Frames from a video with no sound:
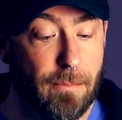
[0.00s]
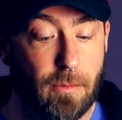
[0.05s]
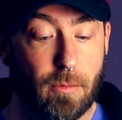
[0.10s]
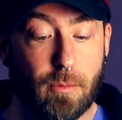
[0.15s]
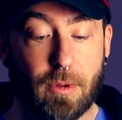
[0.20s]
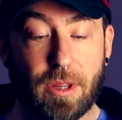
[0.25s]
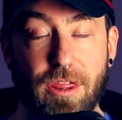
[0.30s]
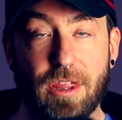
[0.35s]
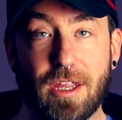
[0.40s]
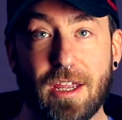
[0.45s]

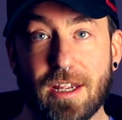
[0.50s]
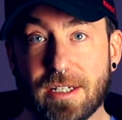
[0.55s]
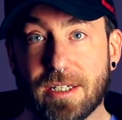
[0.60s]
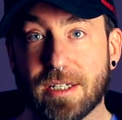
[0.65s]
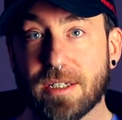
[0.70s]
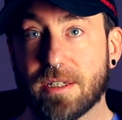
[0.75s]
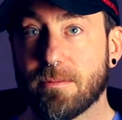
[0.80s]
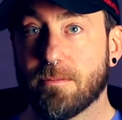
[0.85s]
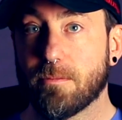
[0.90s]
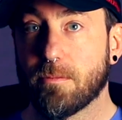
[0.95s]
With
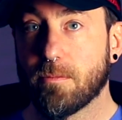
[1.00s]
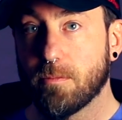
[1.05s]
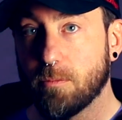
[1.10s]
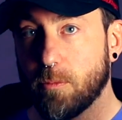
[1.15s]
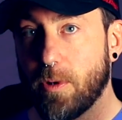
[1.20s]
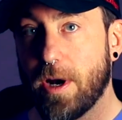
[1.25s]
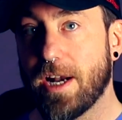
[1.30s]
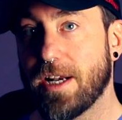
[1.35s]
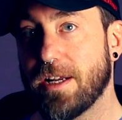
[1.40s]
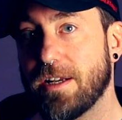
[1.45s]
this,
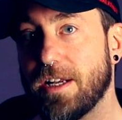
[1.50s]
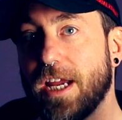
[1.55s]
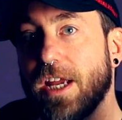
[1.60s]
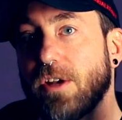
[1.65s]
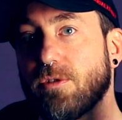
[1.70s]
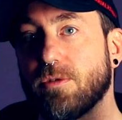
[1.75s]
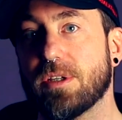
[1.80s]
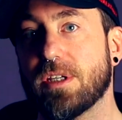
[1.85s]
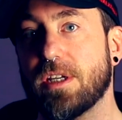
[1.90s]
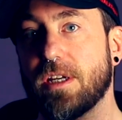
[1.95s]
we're at an
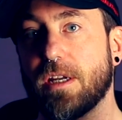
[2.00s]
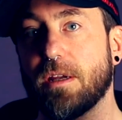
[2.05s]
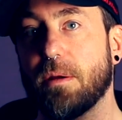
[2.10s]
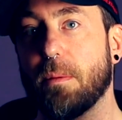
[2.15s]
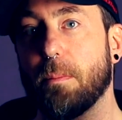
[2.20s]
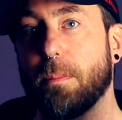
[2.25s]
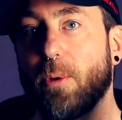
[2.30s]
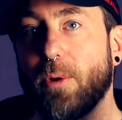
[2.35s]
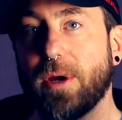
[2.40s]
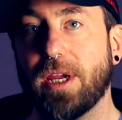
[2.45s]

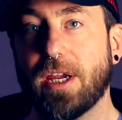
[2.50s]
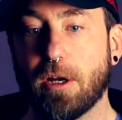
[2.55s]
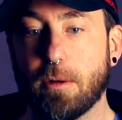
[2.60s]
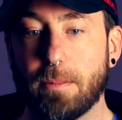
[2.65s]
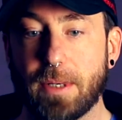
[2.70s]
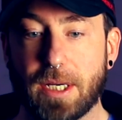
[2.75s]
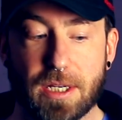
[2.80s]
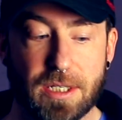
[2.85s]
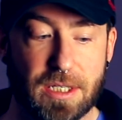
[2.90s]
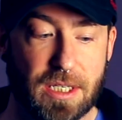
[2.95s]
interesting point here
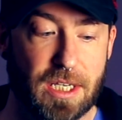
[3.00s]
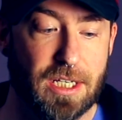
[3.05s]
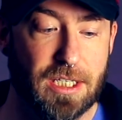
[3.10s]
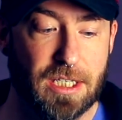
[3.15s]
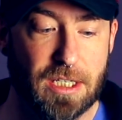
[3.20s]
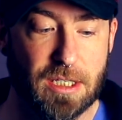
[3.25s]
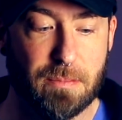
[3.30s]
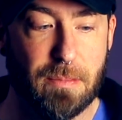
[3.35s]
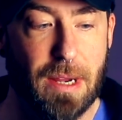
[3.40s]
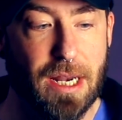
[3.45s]
because this
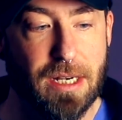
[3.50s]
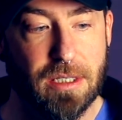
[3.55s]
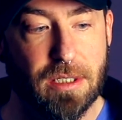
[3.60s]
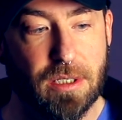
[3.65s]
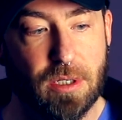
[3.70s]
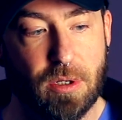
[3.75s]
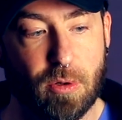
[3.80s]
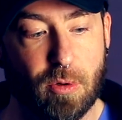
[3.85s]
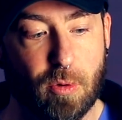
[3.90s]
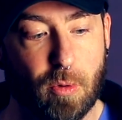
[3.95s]
is meant
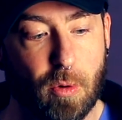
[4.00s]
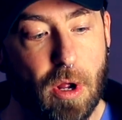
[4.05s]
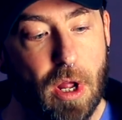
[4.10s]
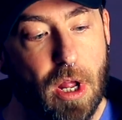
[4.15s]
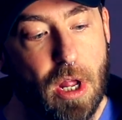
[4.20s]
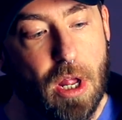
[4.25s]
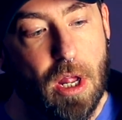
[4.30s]
to